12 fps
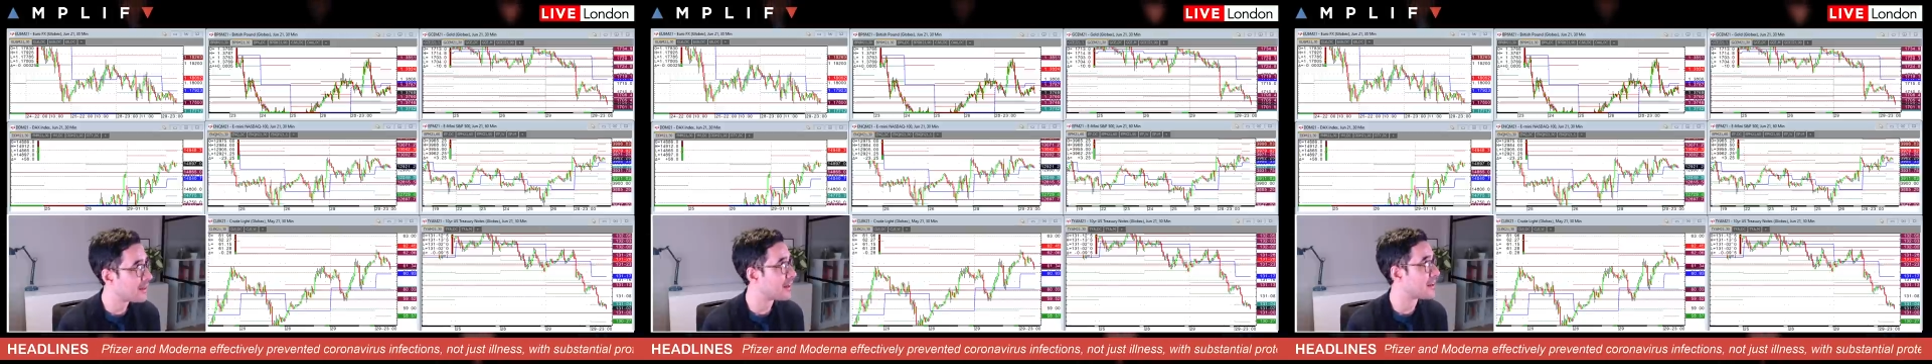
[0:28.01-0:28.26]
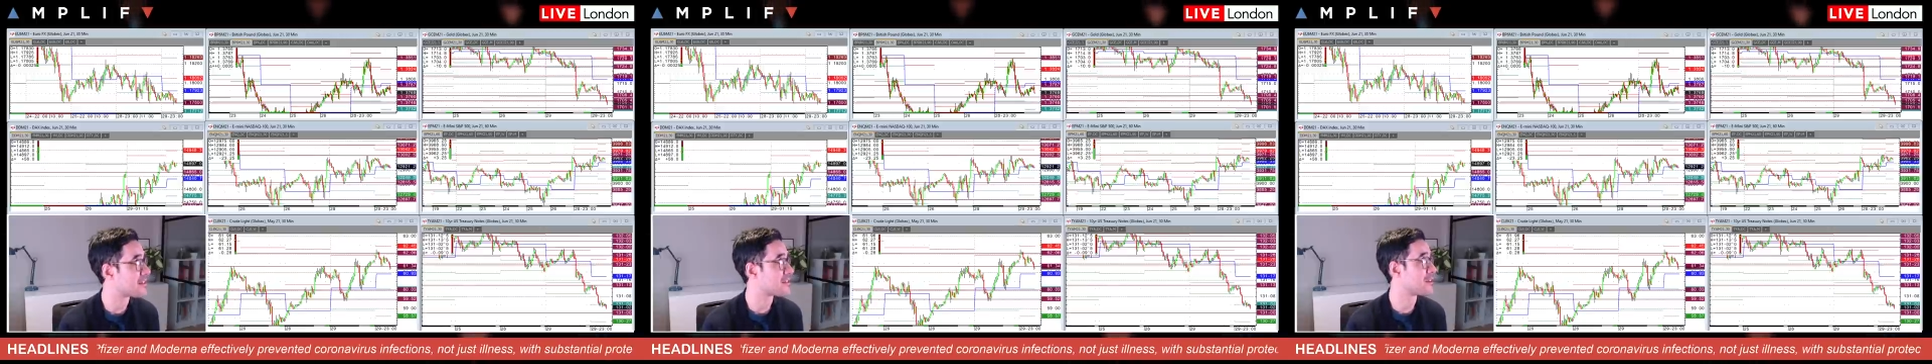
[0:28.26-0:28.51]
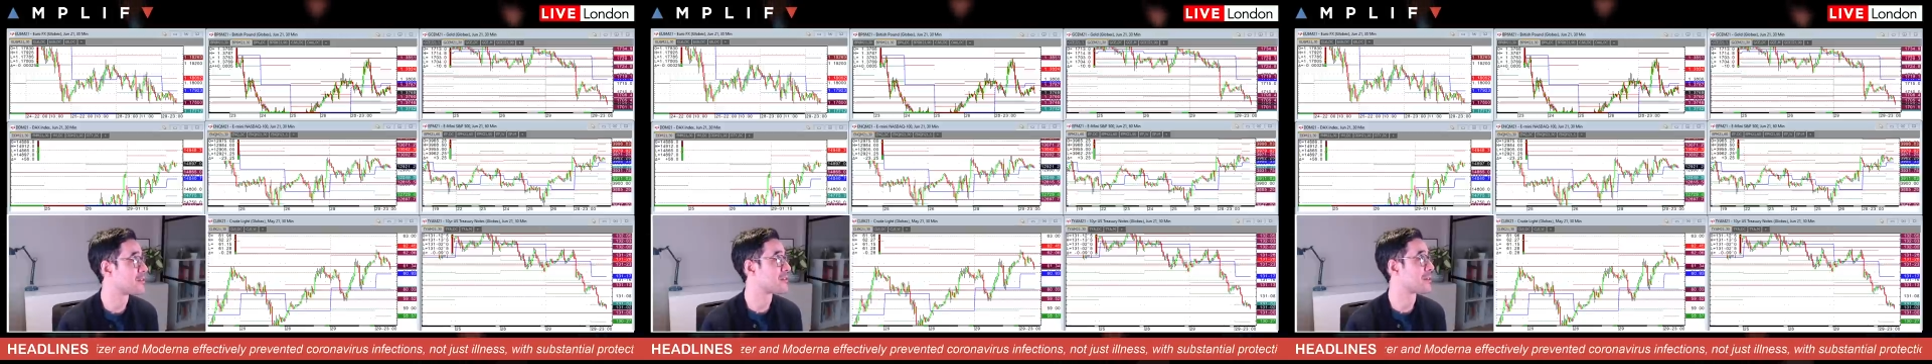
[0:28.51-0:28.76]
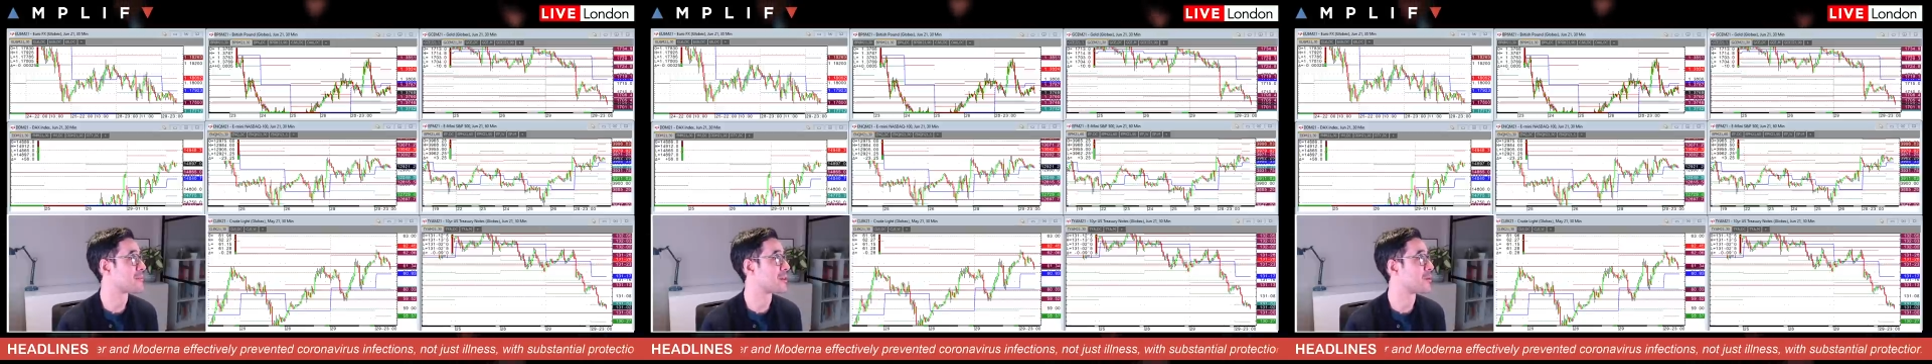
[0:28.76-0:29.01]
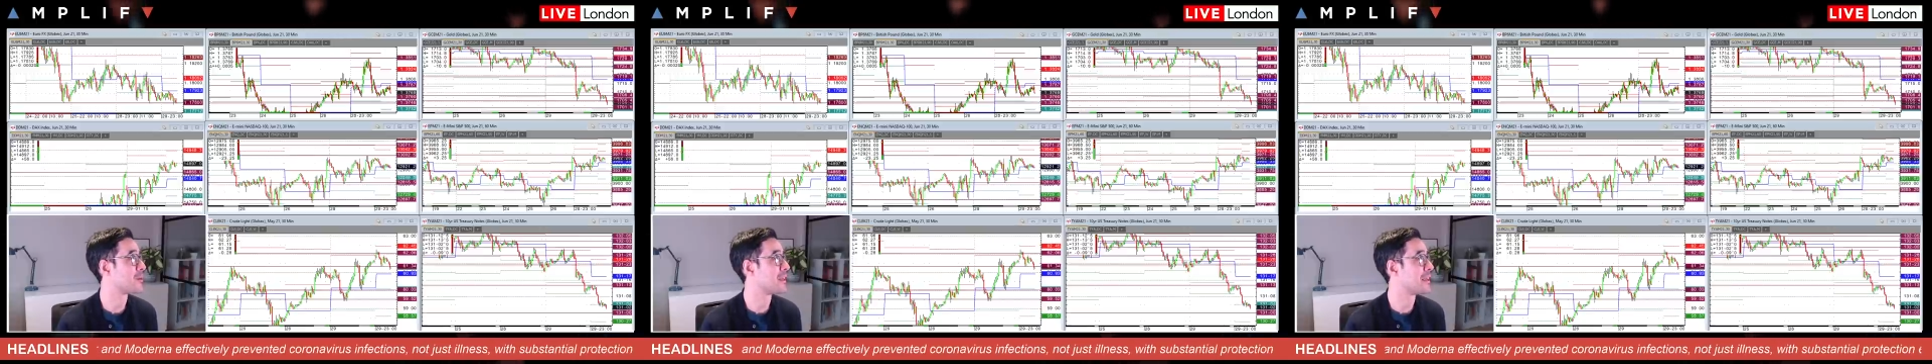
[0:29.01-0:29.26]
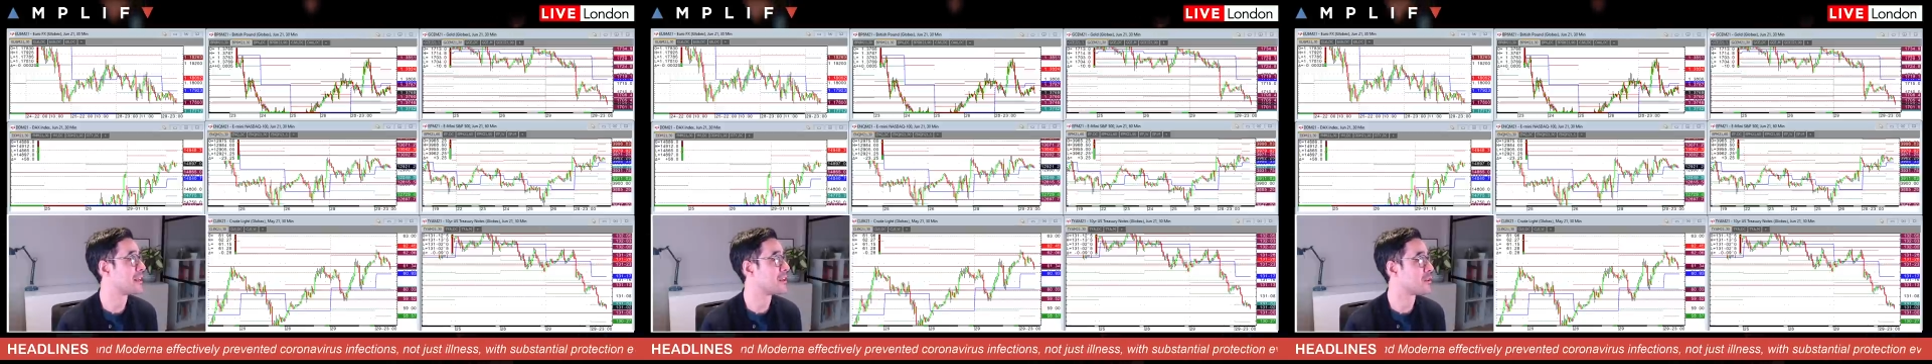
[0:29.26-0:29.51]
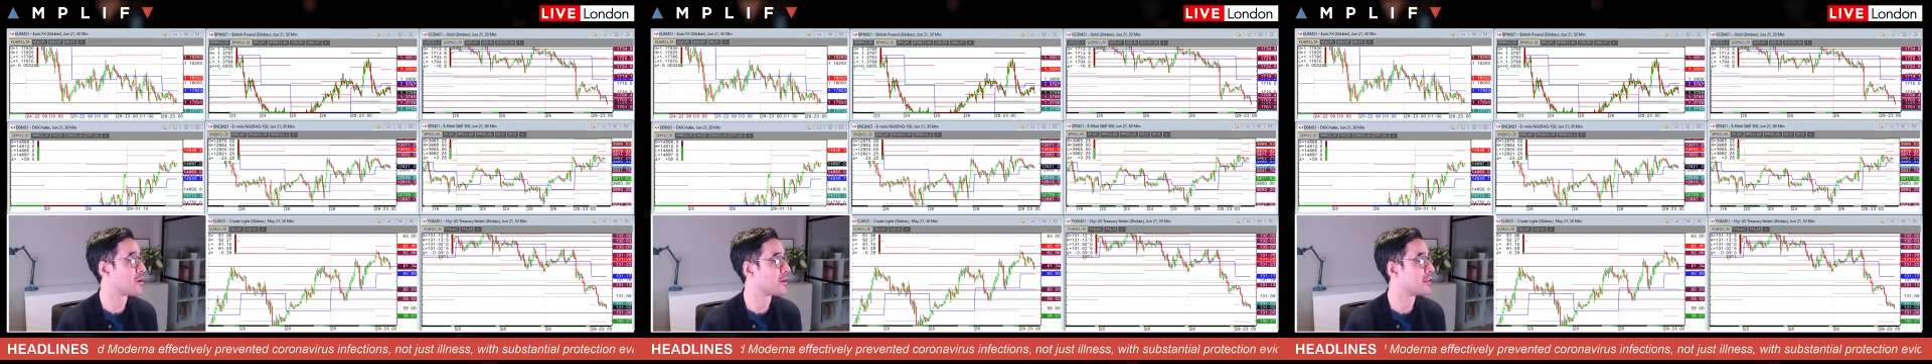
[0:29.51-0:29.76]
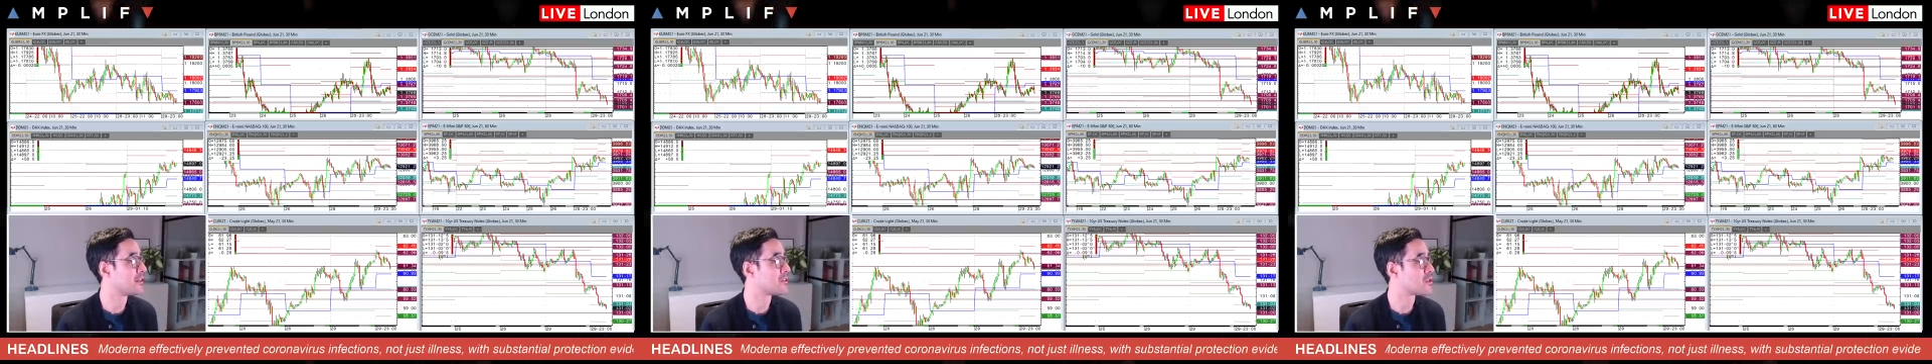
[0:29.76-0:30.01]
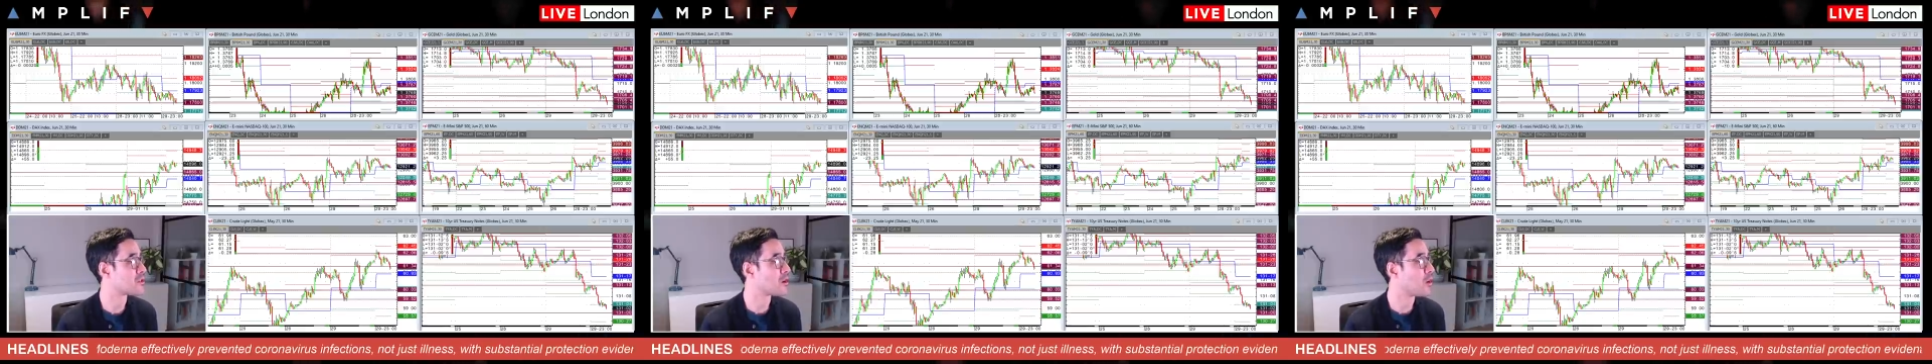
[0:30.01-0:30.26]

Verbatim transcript: Uh, so subsequently, the dollar just